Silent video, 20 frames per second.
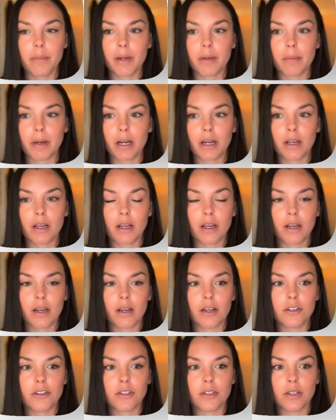bit about
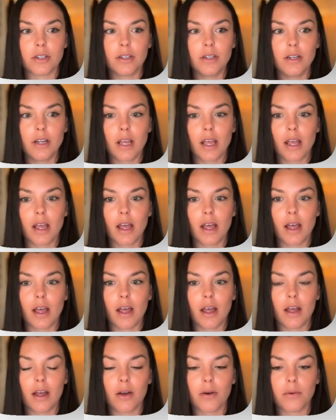concussion
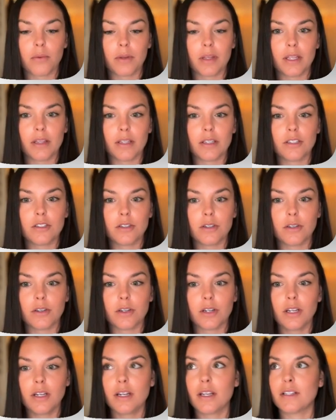within this
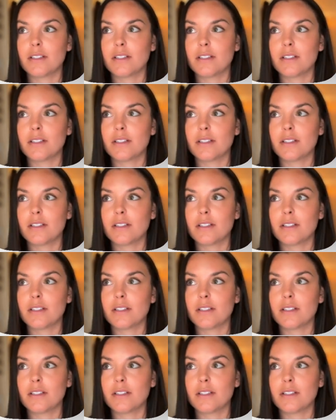unit.